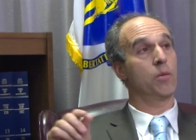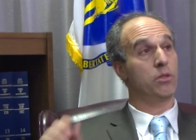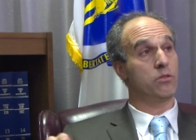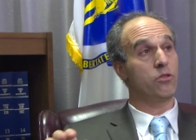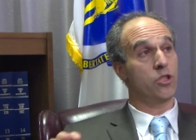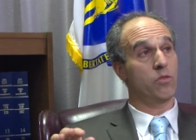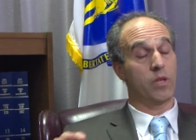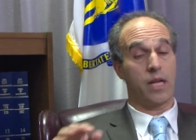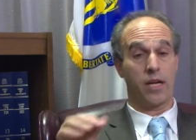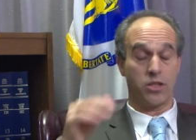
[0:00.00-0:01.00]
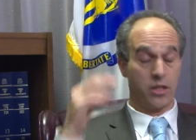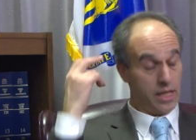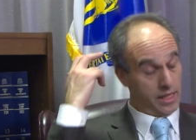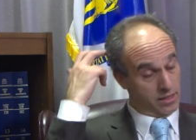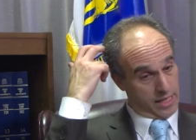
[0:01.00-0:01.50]
pollution
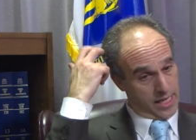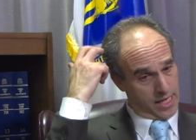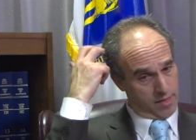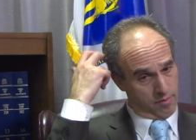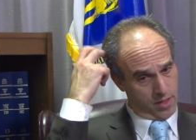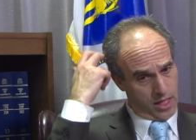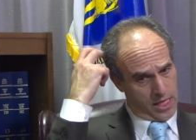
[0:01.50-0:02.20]
reduction to have,